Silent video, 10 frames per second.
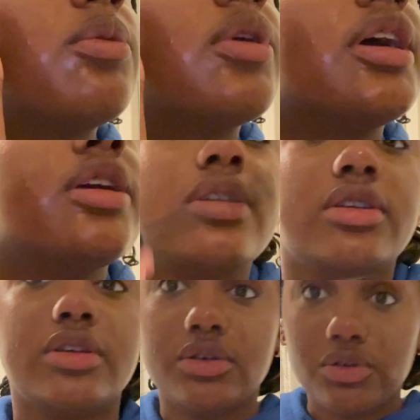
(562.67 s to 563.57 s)
way,
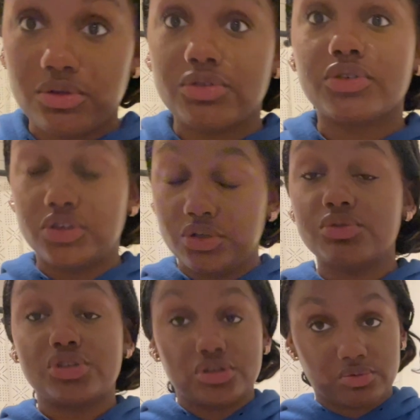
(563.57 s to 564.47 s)
you
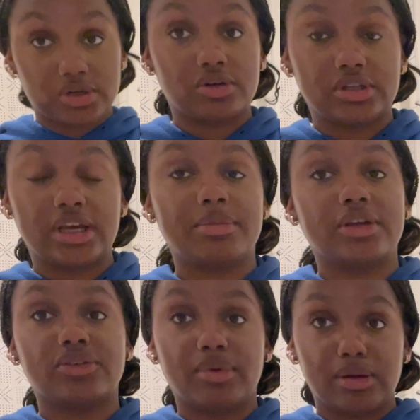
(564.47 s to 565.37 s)
should work on that,
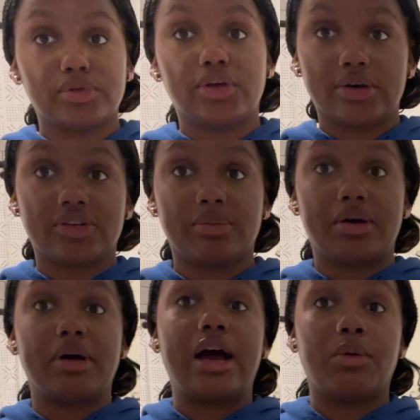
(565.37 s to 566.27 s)
because the Bible talks
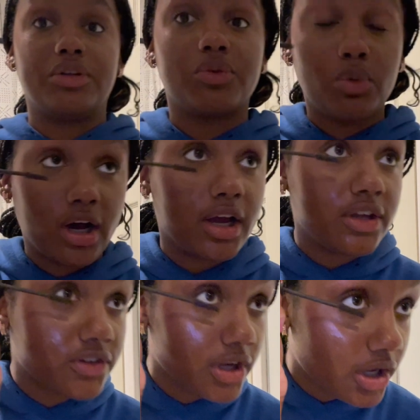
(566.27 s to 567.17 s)
about how it's
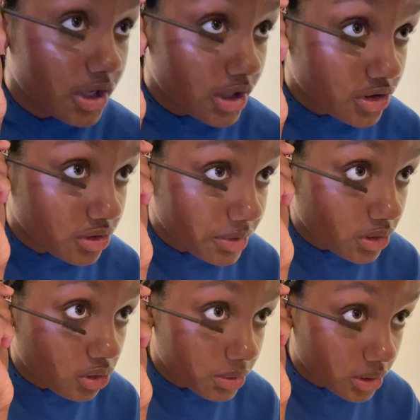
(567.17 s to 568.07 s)
wise to be
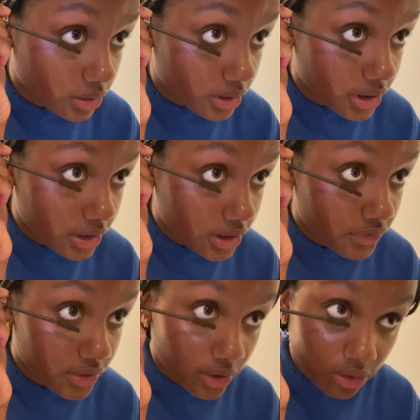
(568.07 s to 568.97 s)
open to learning. Like, if
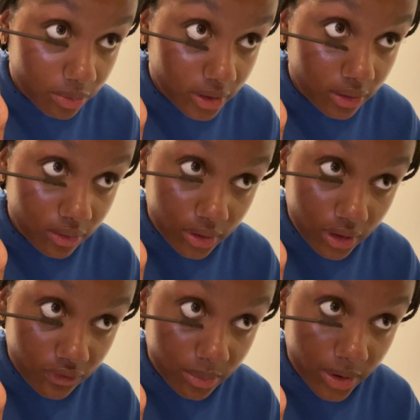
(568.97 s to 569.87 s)
you're not open to
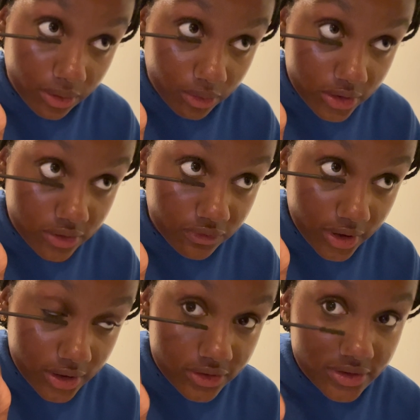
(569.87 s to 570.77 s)
learning from other Christian
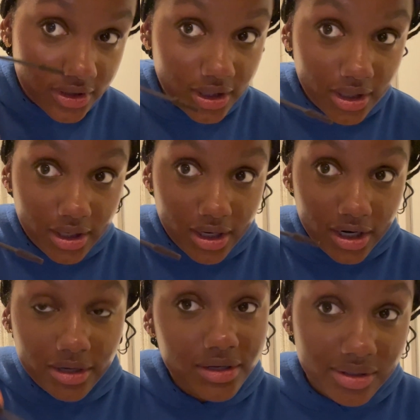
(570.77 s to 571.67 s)
friends, how
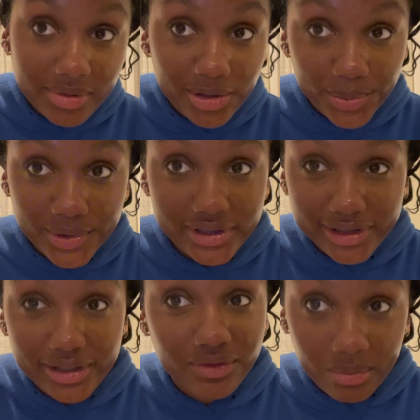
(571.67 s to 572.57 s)
are you going to be open to
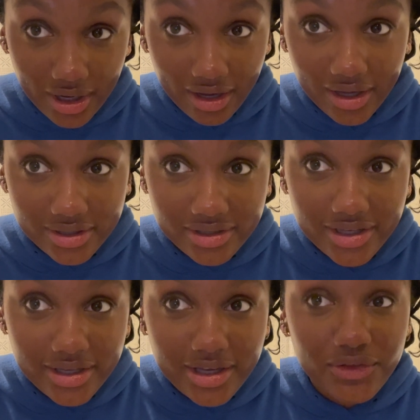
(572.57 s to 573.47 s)
learning from God?
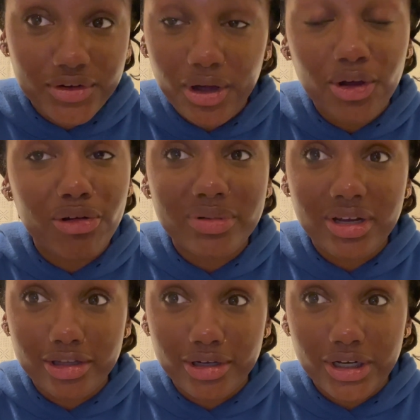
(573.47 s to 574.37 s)
If you're not open to
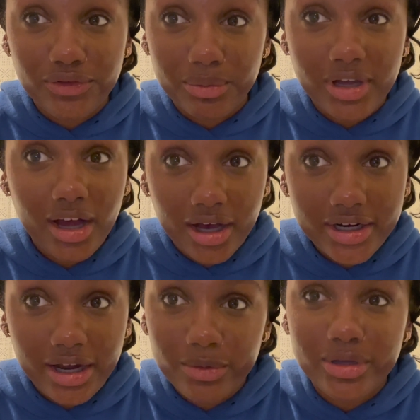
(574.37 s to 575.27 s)
learning from God,
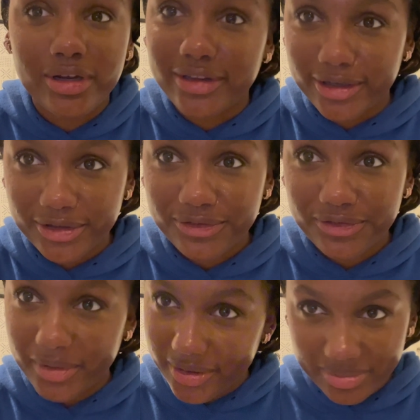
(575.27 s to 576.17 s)
how are you going to learn
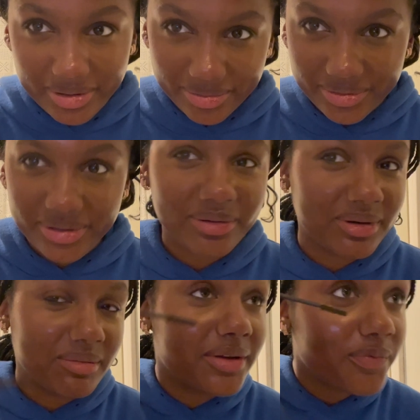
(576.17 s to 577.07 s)
from other people? You know what I
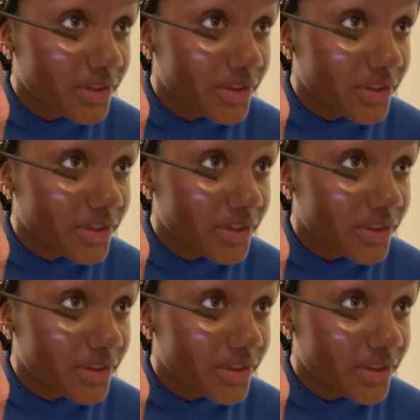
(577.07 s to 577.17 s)
mean?